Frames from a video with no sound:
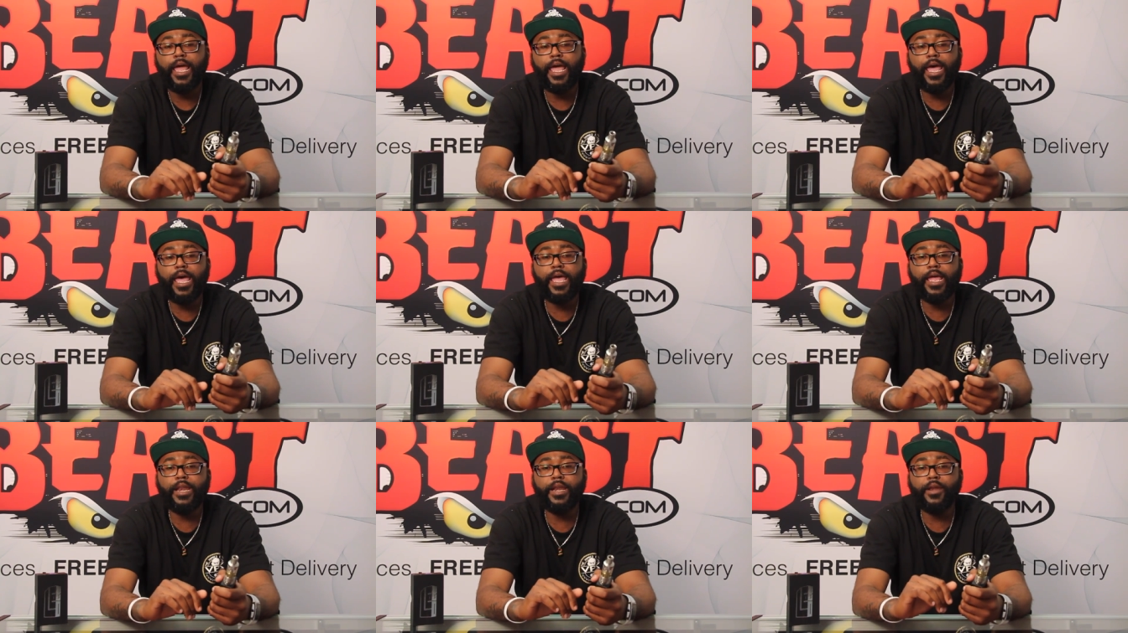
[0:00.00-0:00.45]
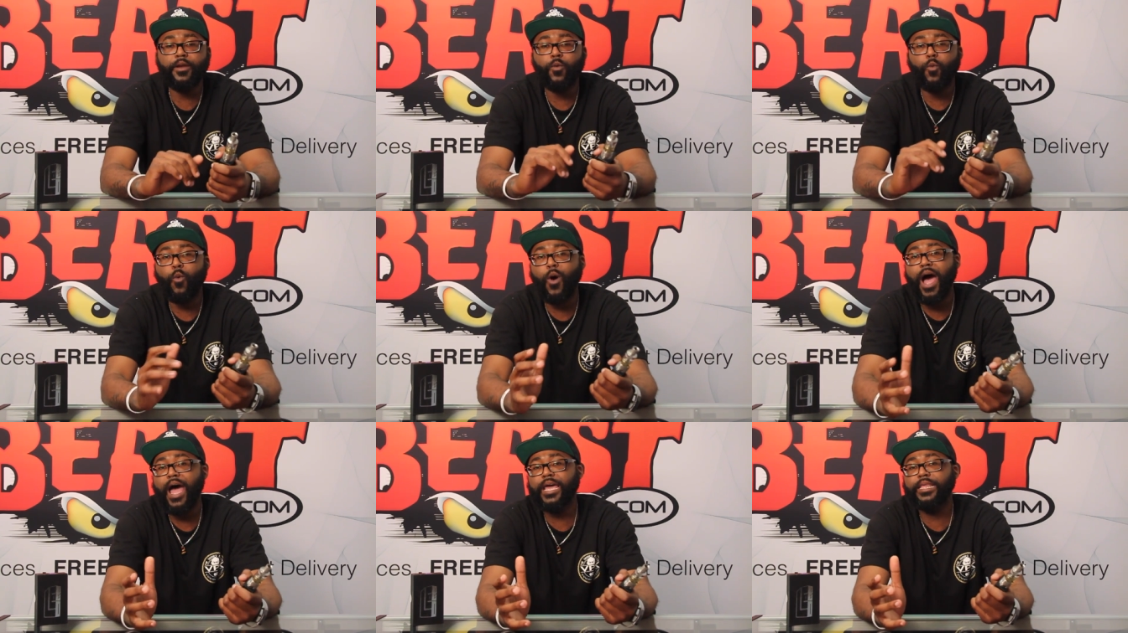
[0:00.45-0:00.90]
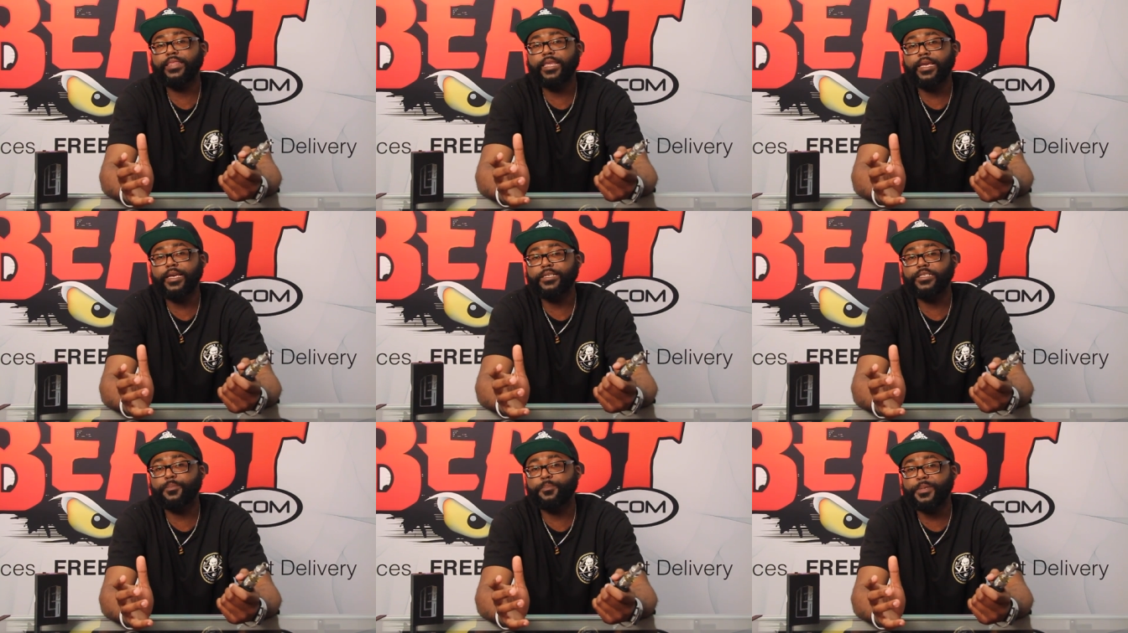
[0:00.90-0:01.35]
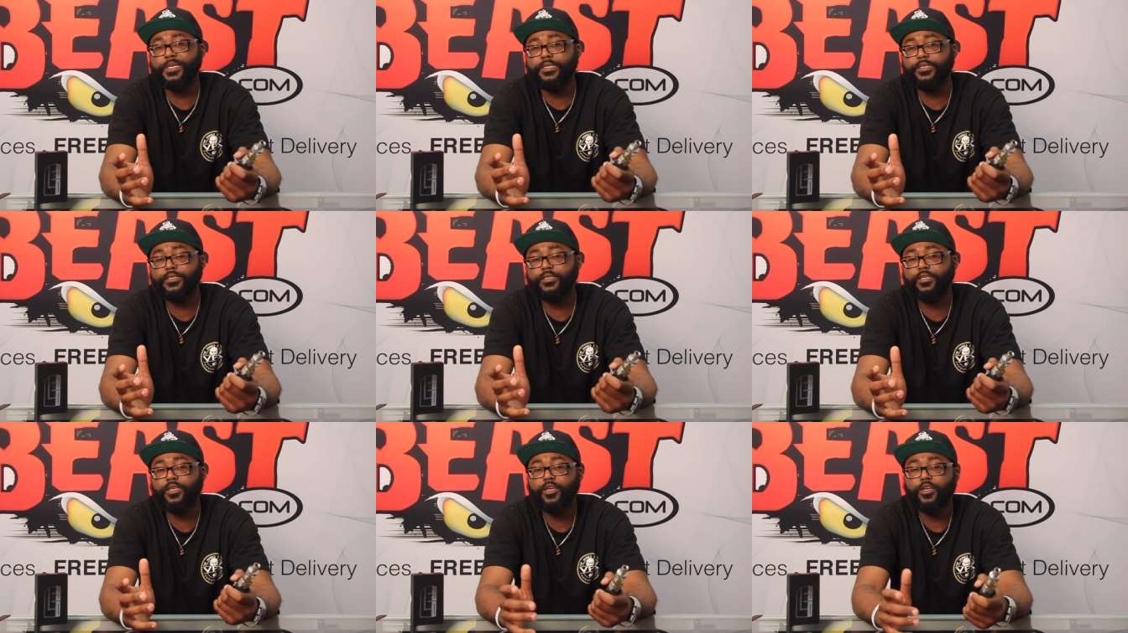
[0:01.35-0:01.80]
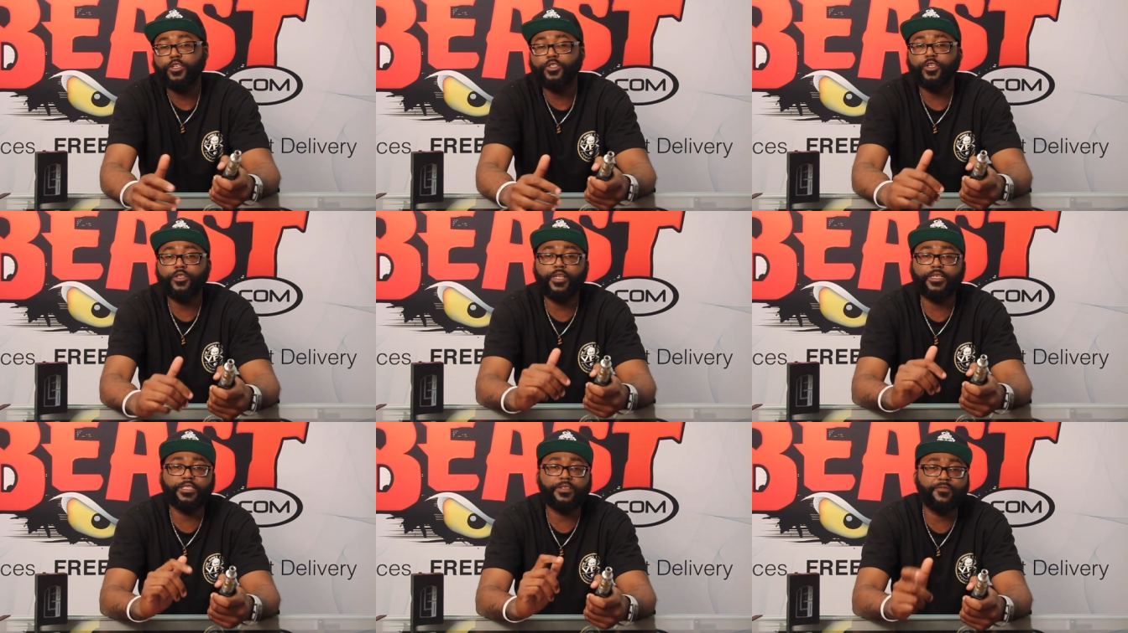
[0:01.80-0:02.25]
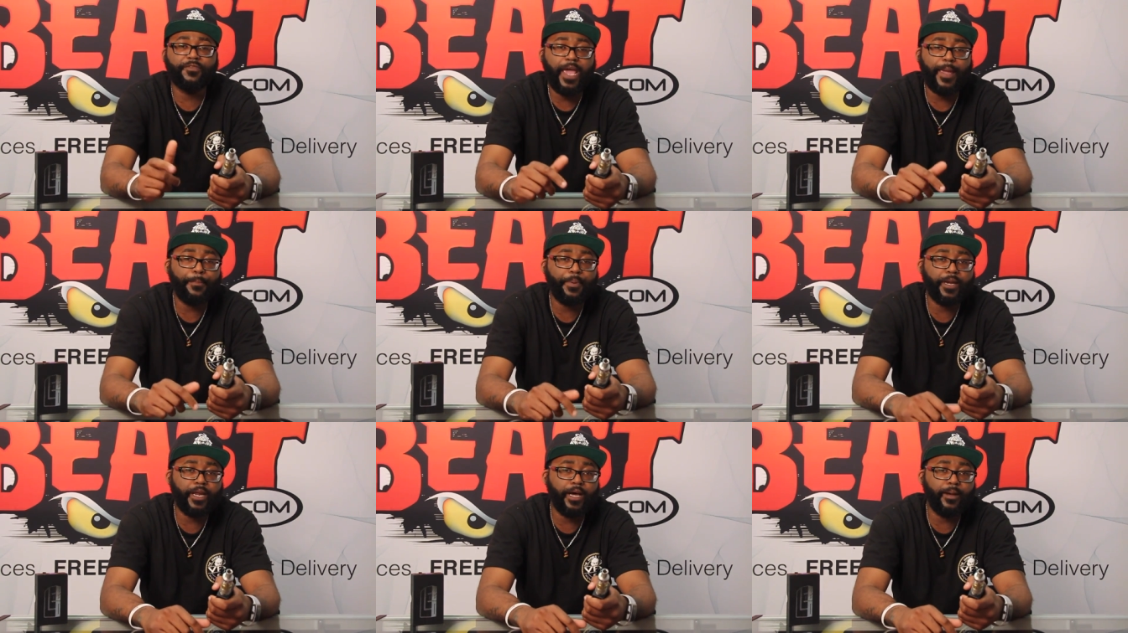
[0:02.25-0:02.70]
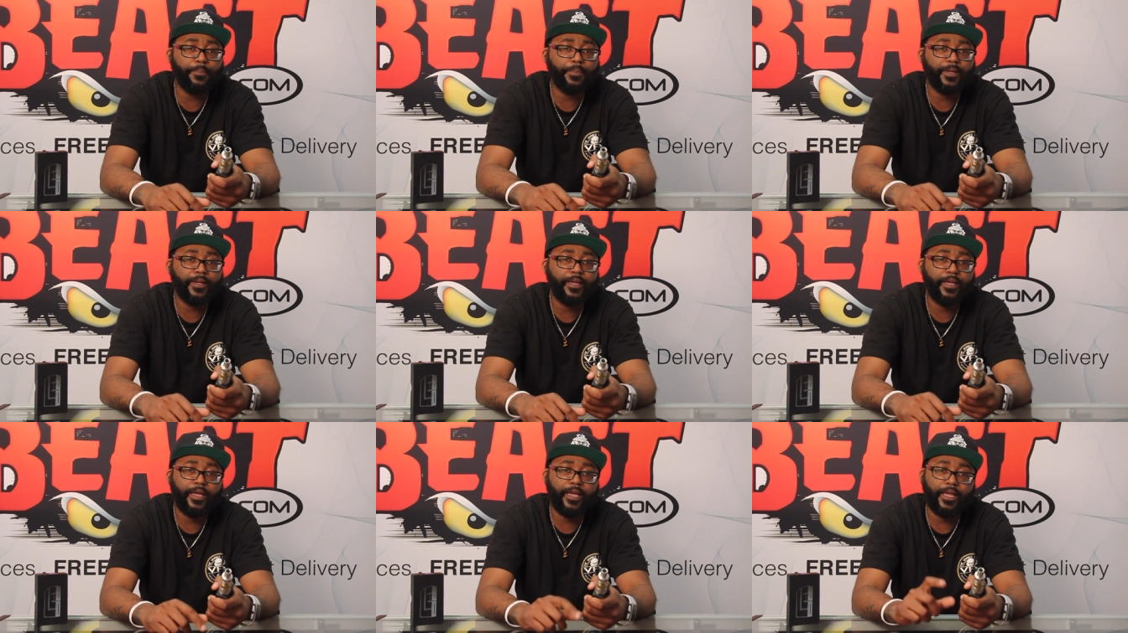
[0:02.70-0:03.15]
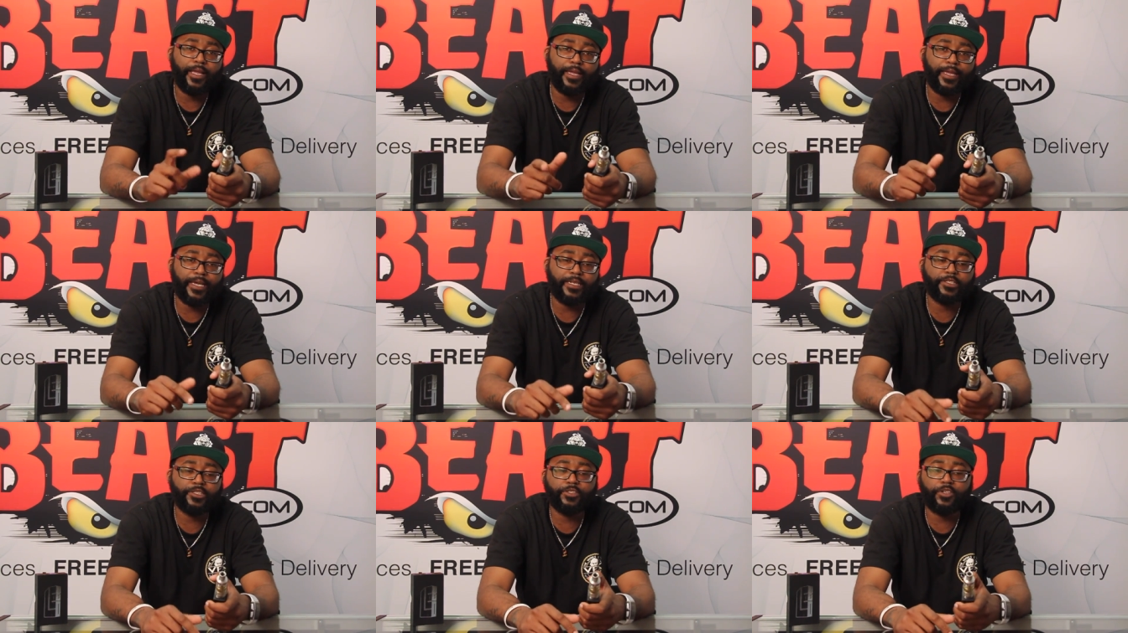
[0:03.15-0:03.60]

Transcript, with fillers: and why I think it's beast. So let's vape it up and get